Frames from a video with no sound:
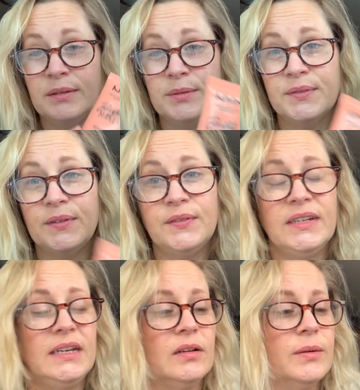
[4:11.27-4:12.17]
it was
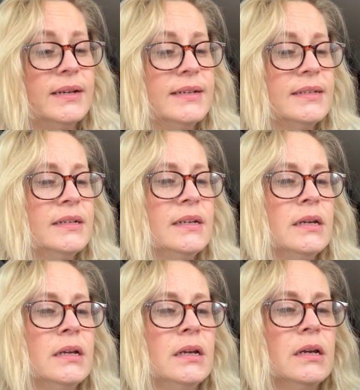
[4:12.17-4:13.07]
15 quid.
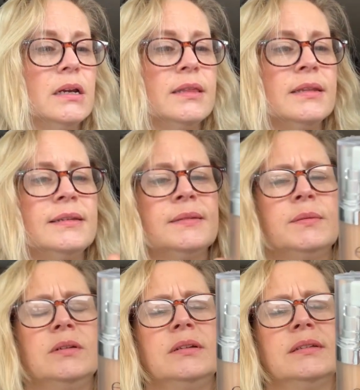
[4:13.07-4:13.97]
And this
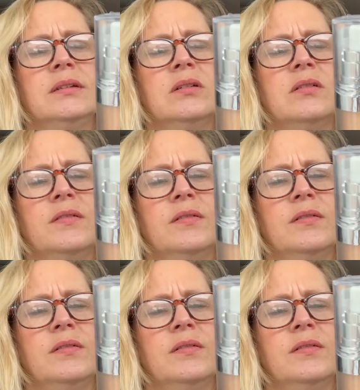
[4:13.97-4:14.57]
one has got,